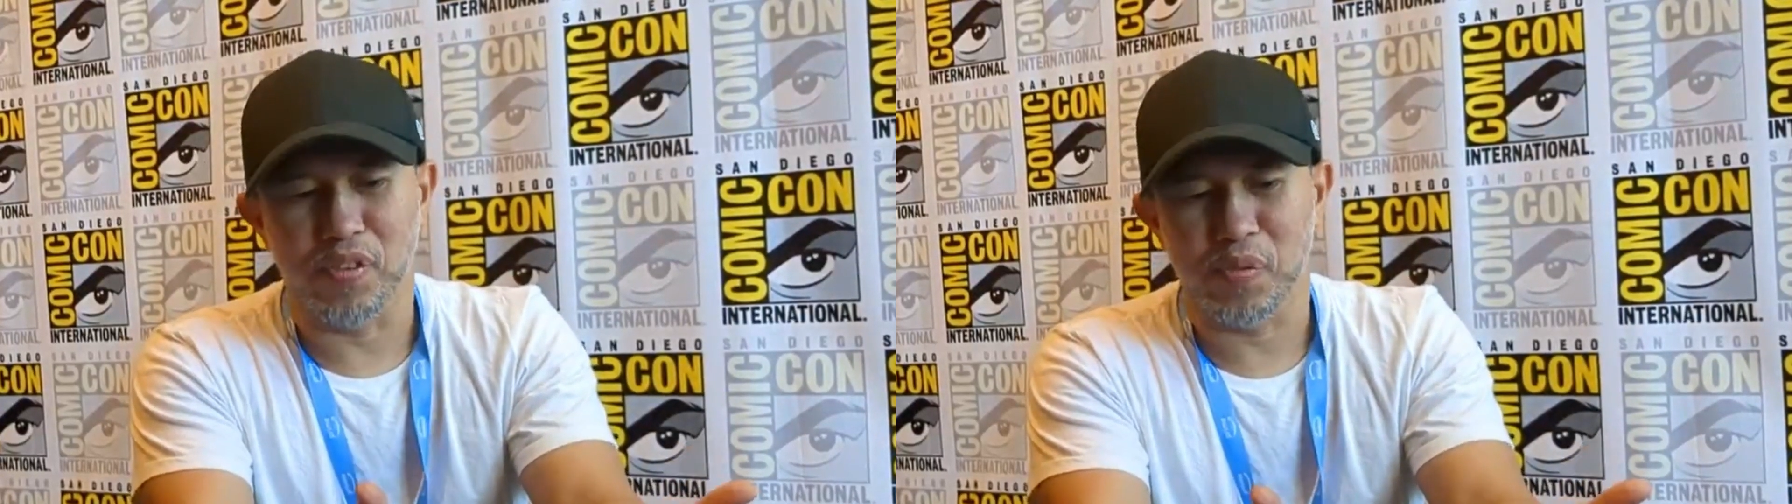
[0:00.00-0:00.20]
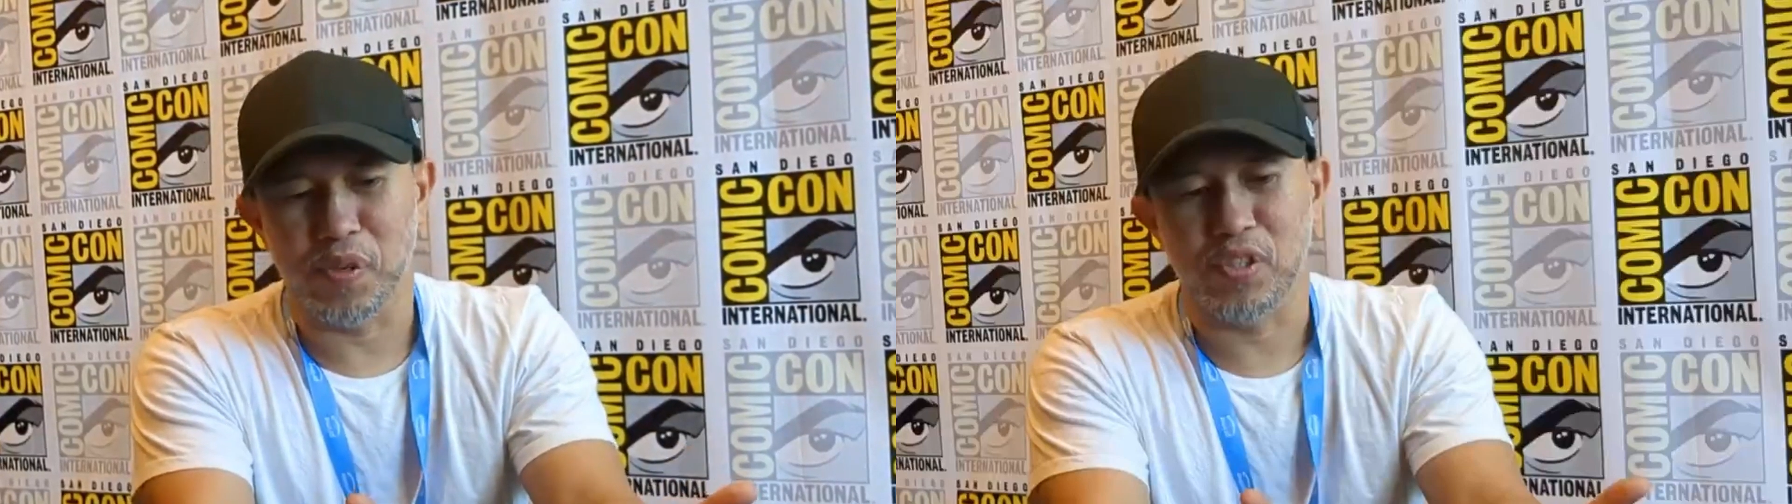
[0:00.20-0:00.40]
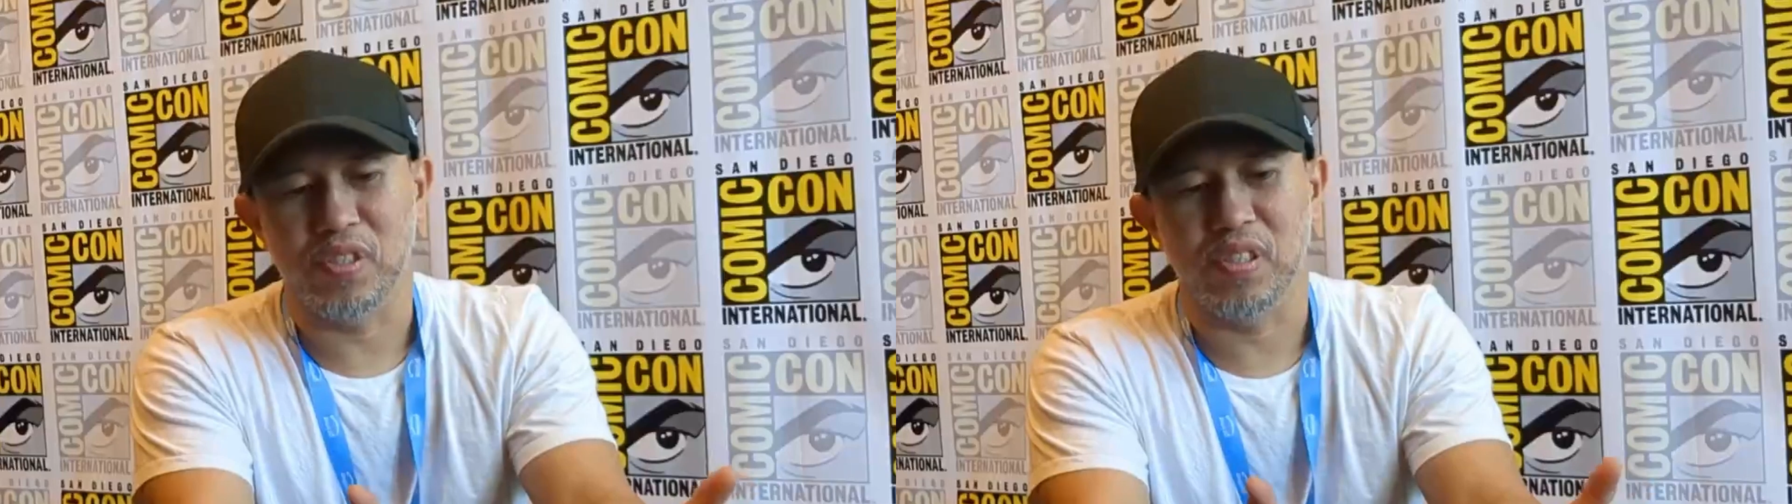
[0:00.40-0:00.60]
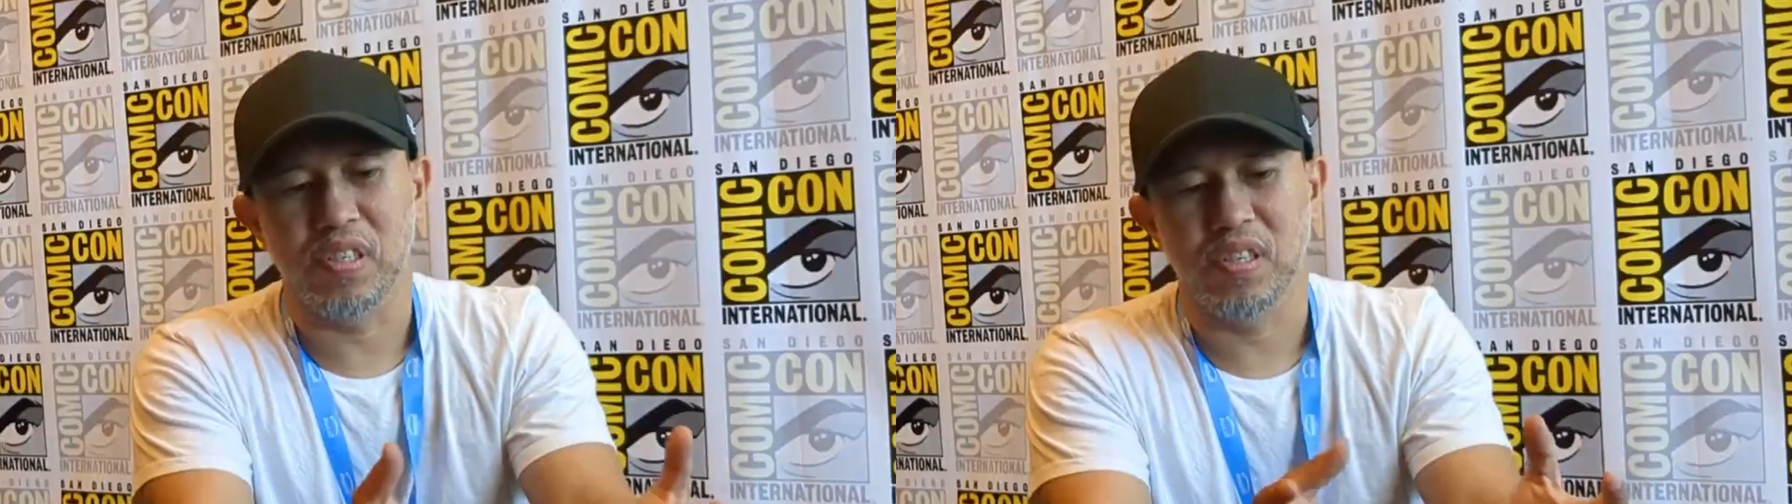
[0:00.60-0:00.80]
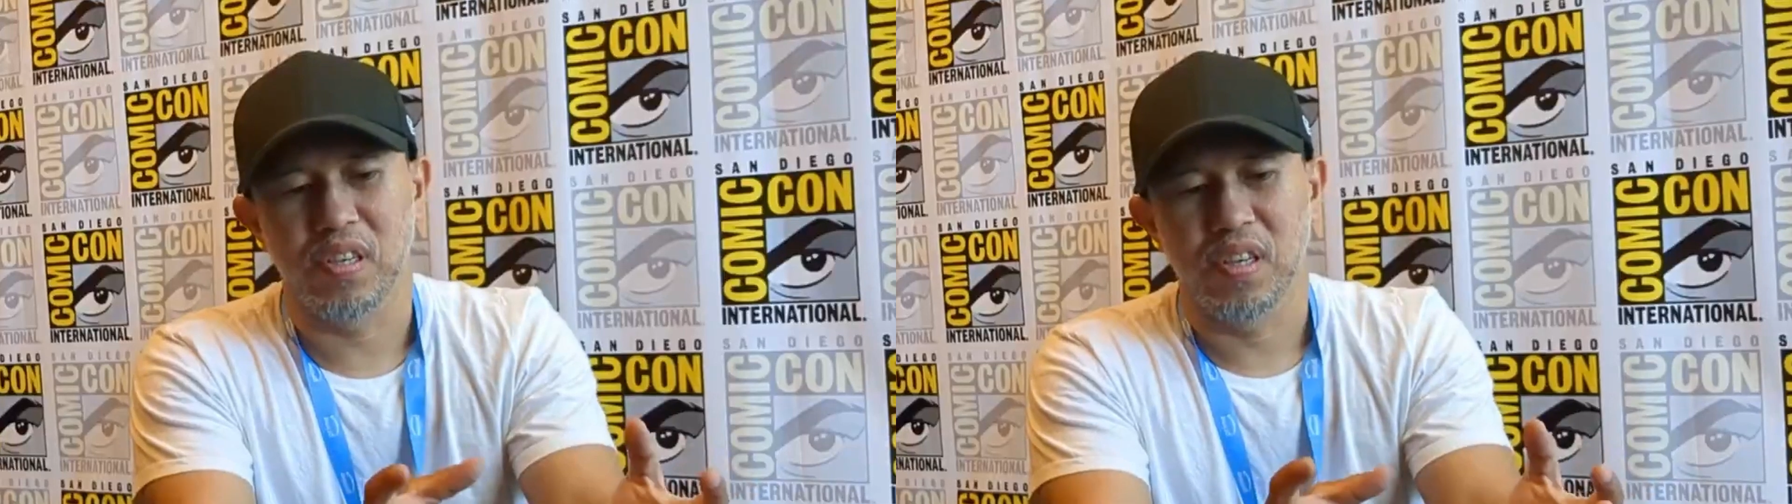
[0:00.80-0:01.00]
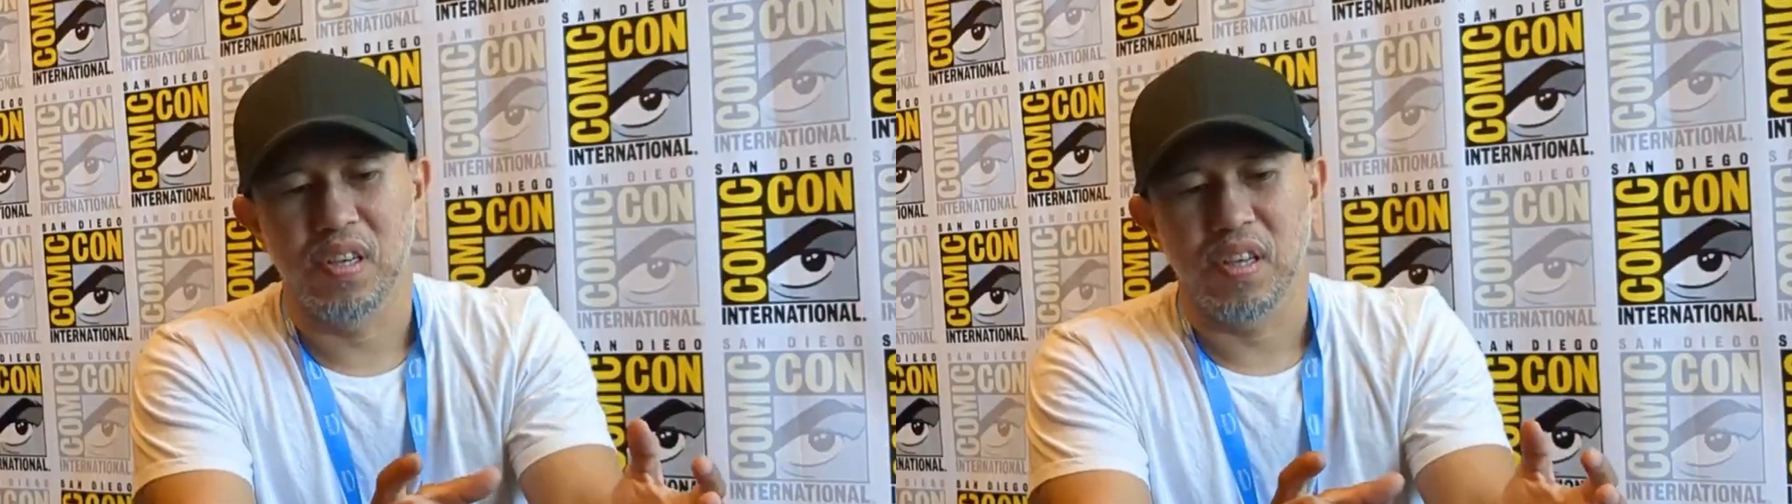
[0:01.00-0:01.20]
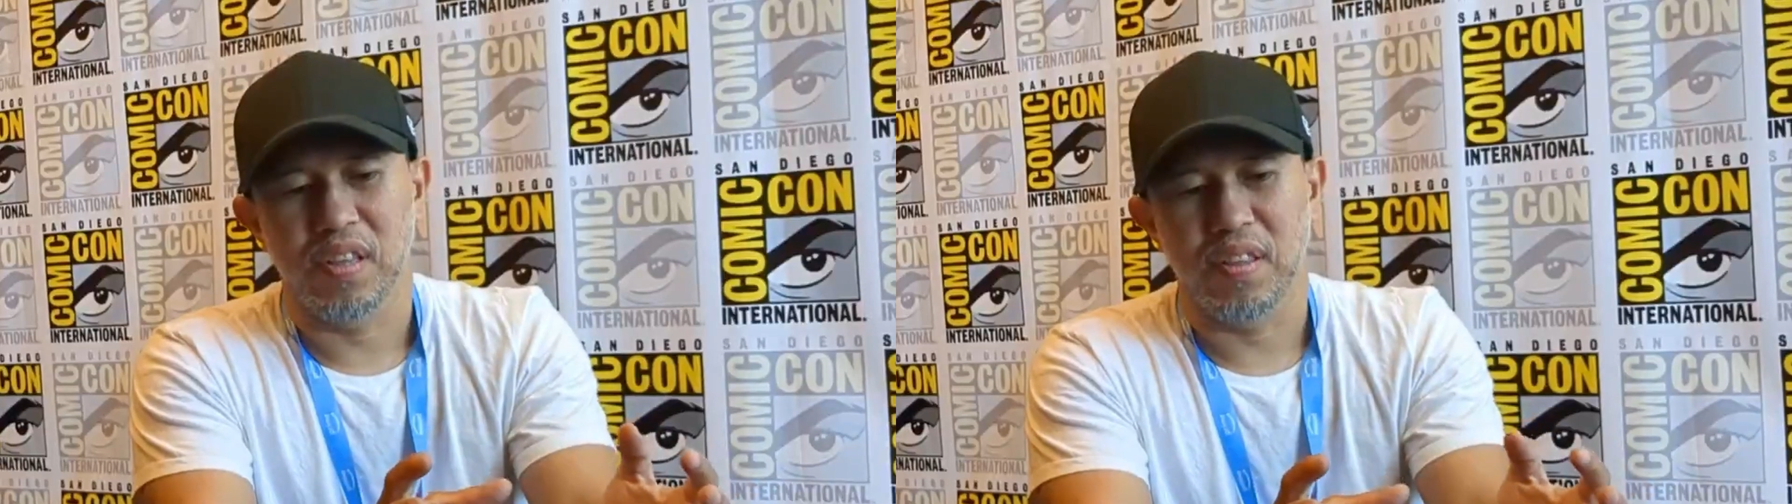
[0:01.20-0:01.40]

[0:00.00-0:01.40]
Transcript: Marvel especially,